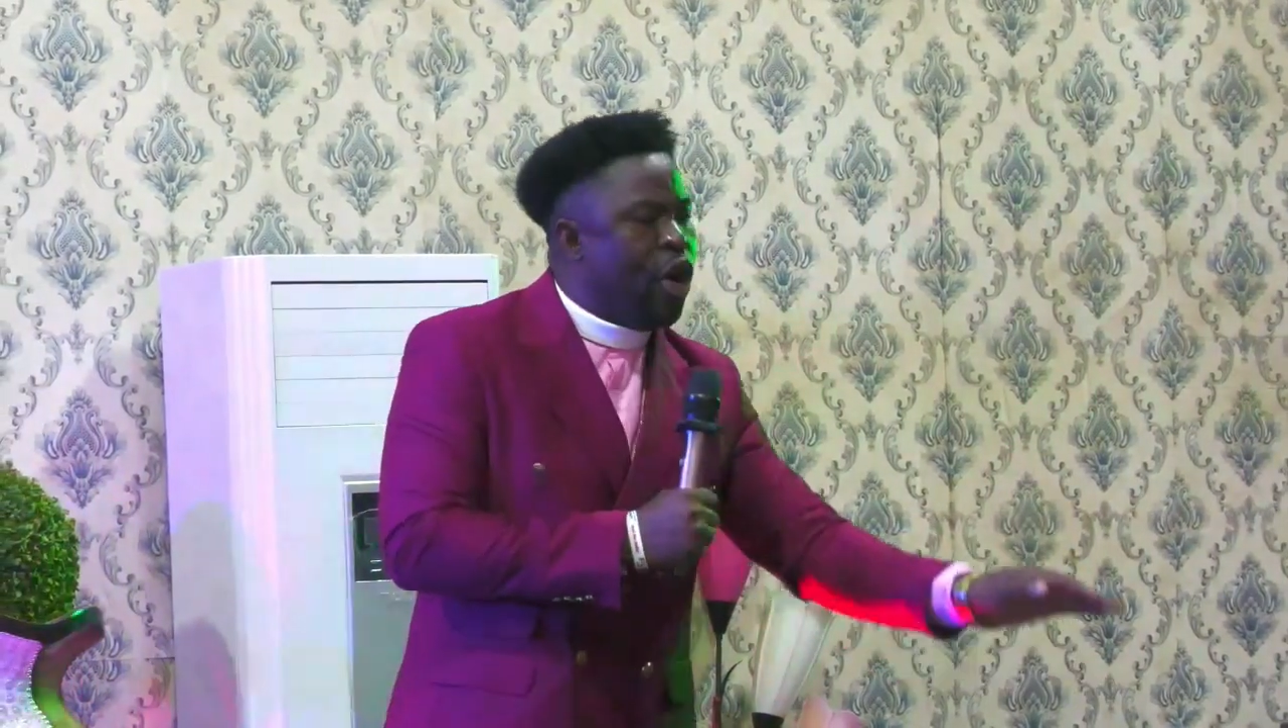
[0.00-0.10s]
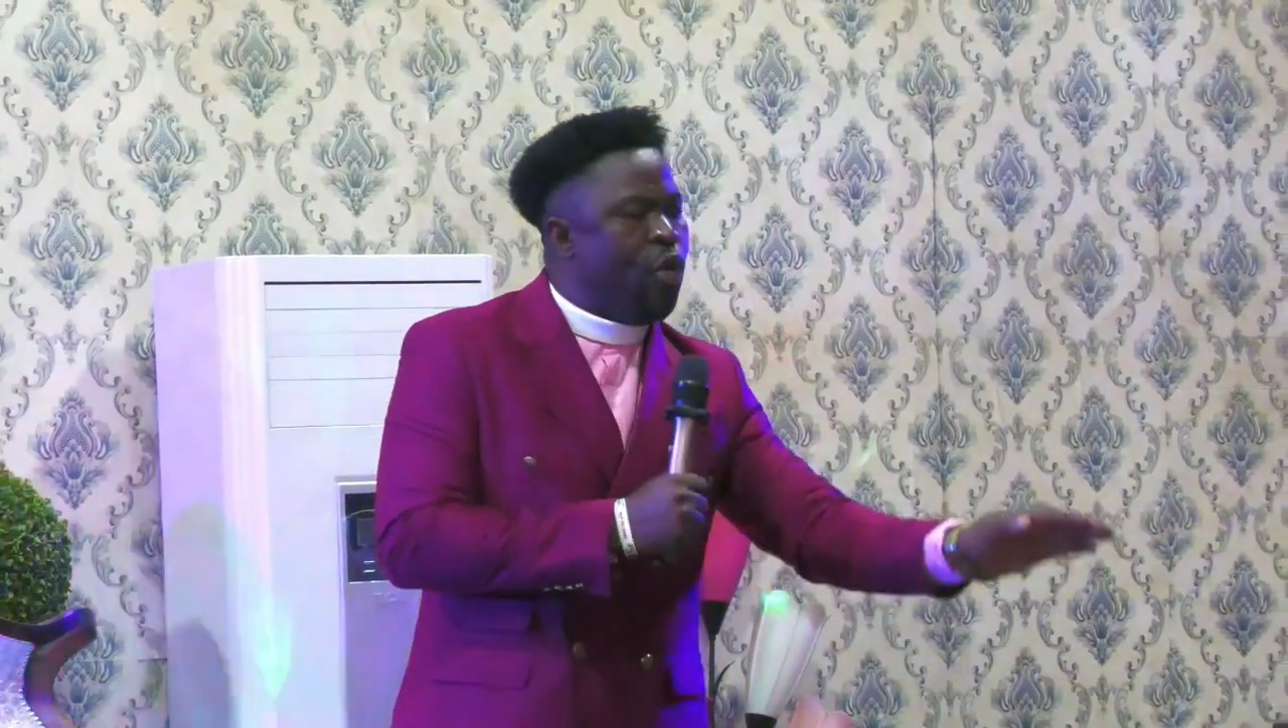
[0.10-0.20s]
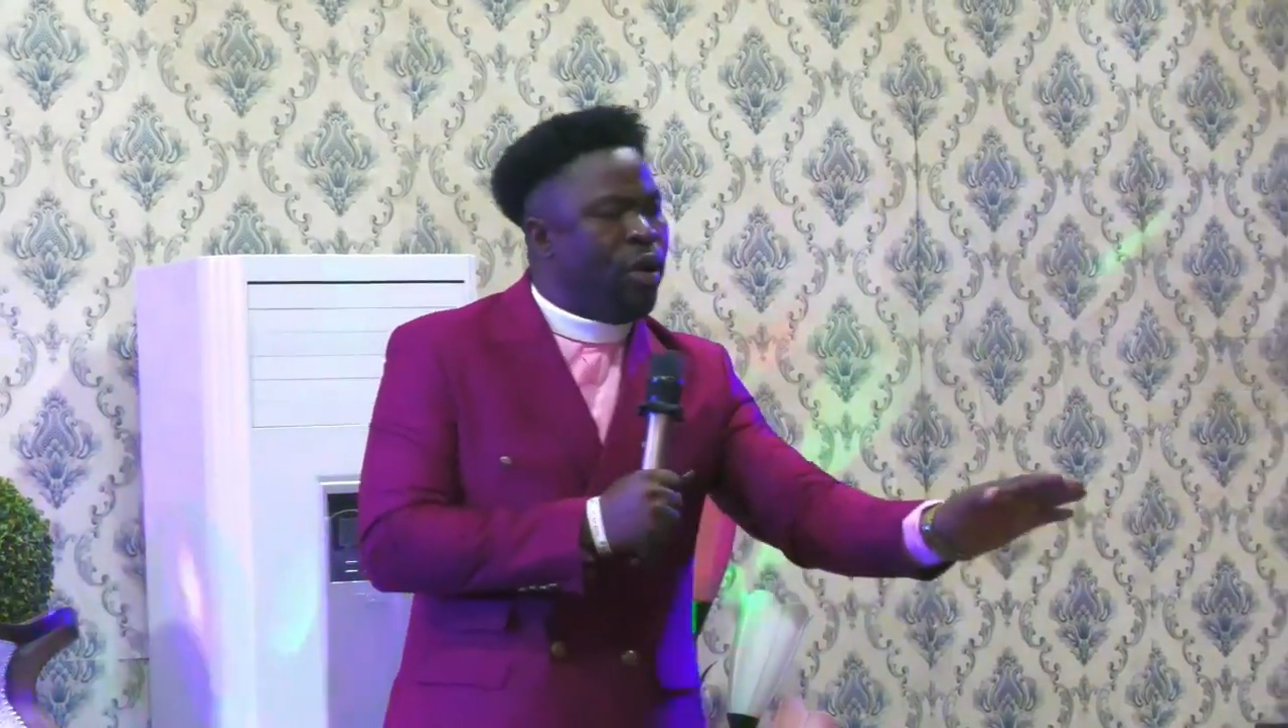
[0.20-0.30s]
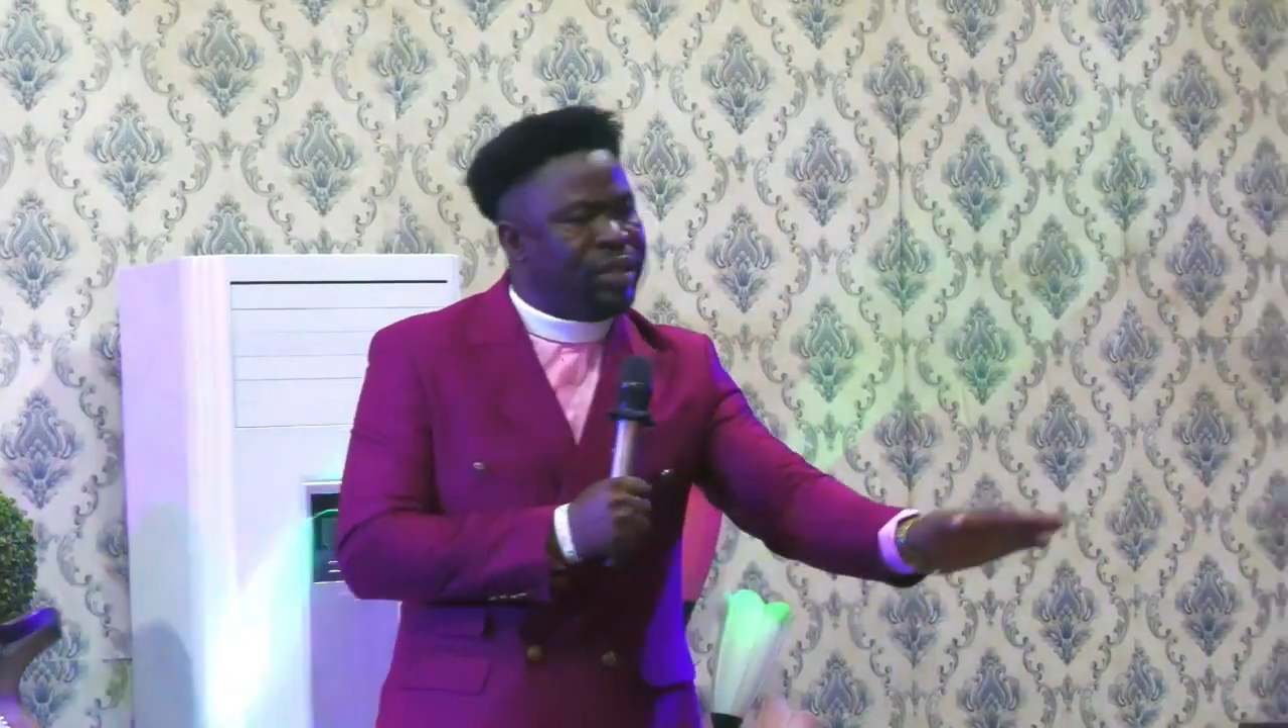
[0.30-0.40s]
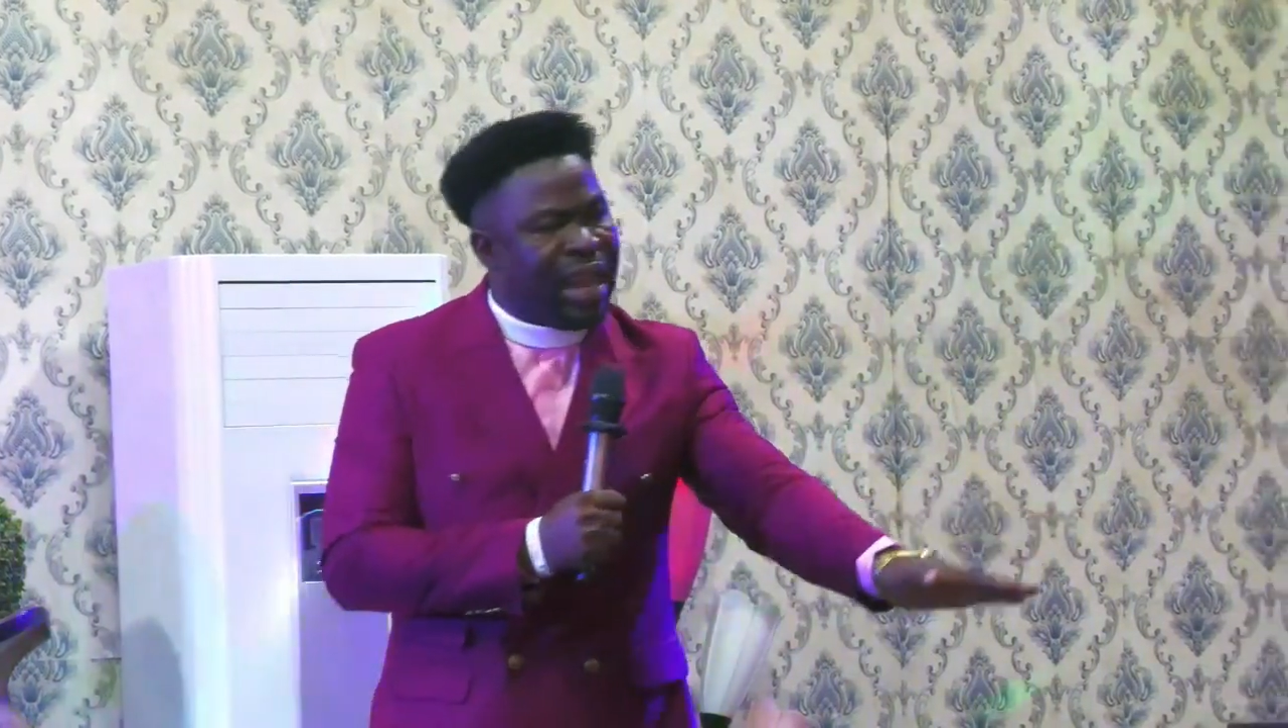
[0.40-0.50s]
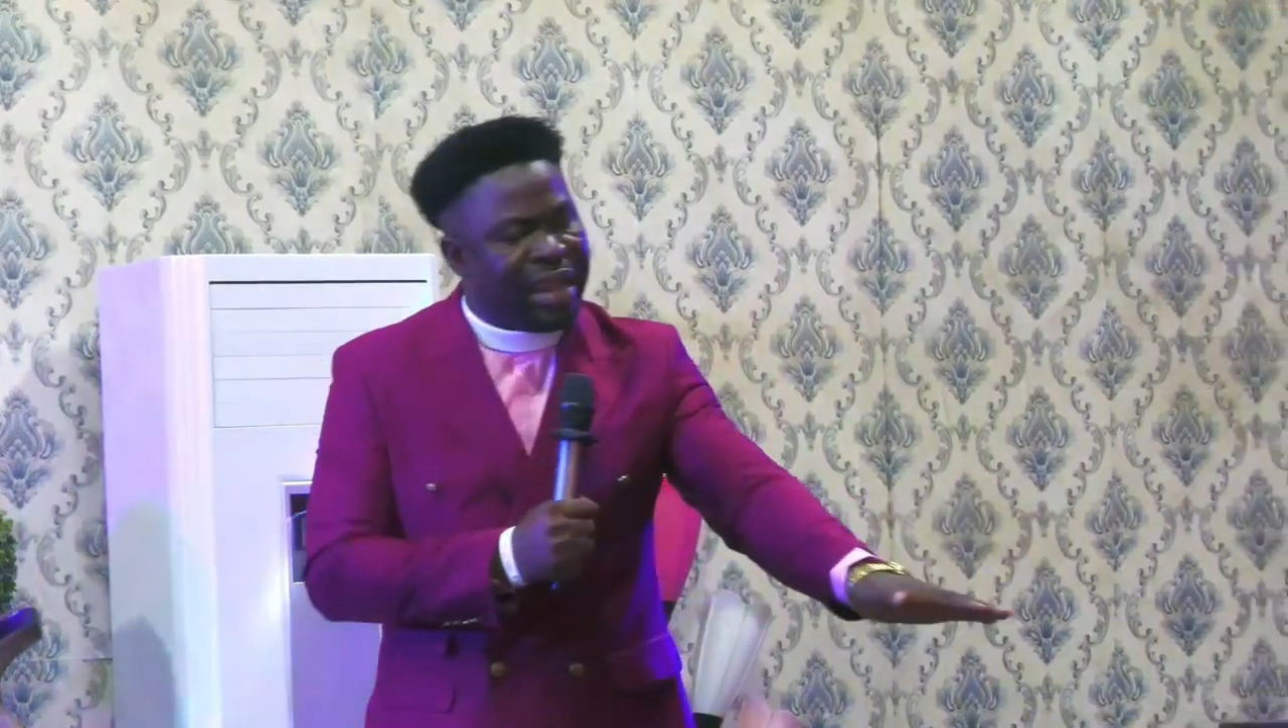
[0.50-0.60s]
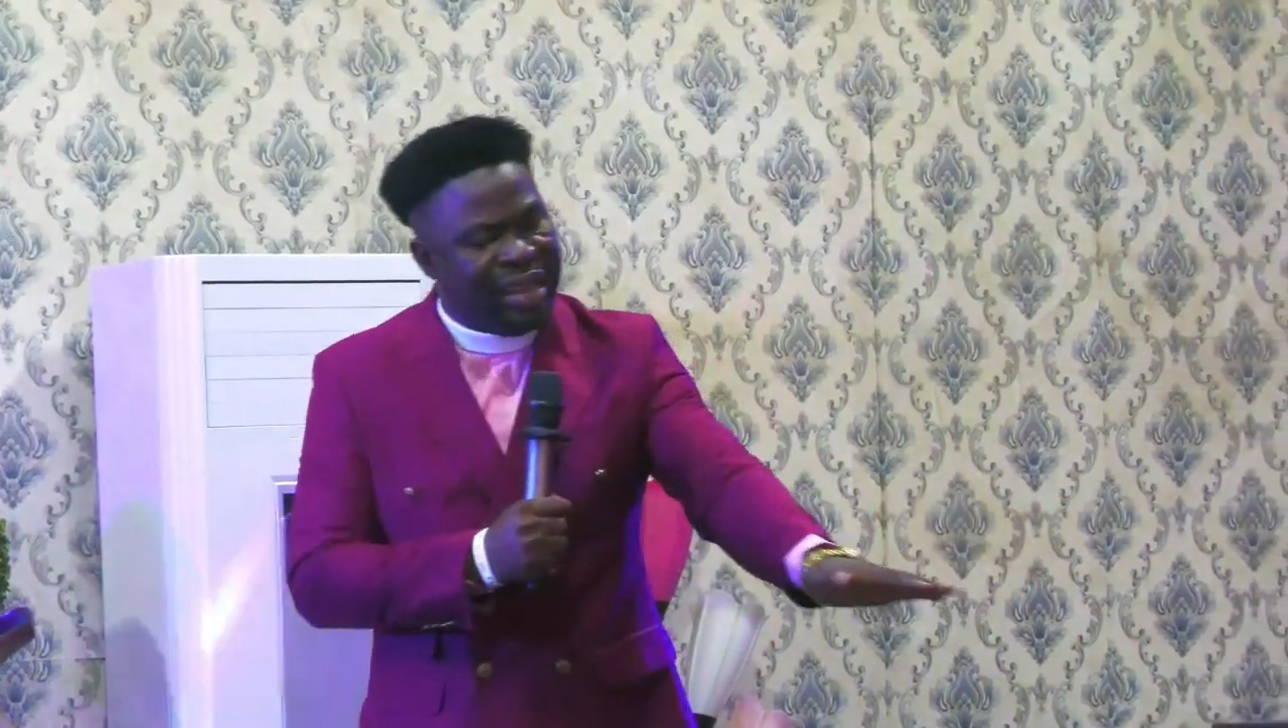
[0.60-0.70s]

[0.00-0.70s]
or one dead